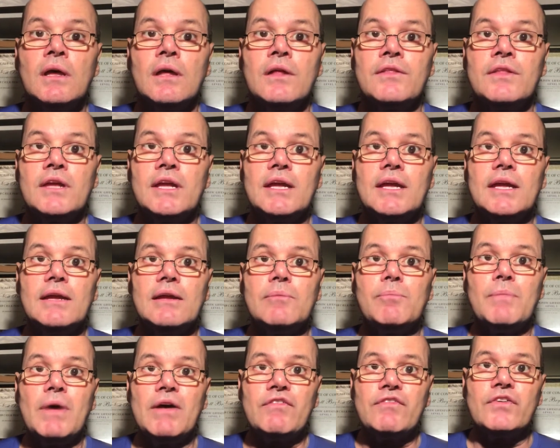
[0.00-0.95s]
the
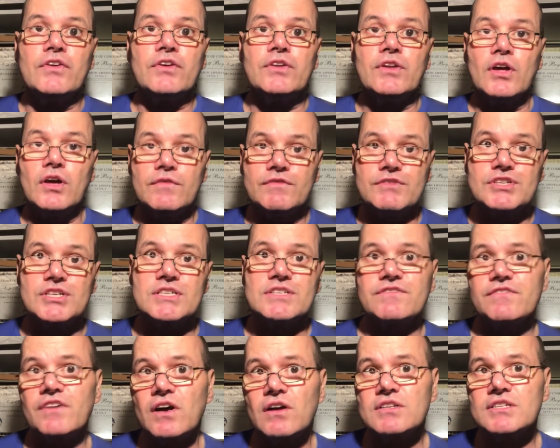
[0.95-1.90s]
method of just
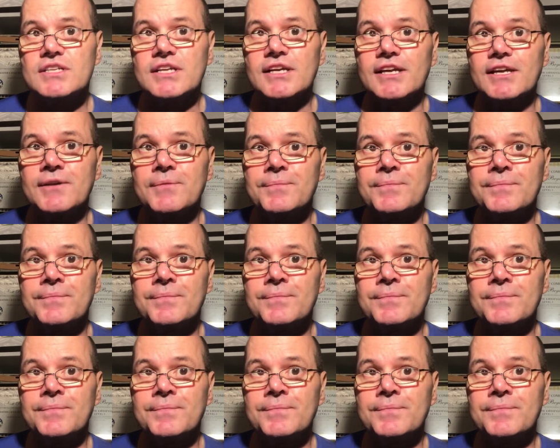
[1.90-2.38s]
fasting.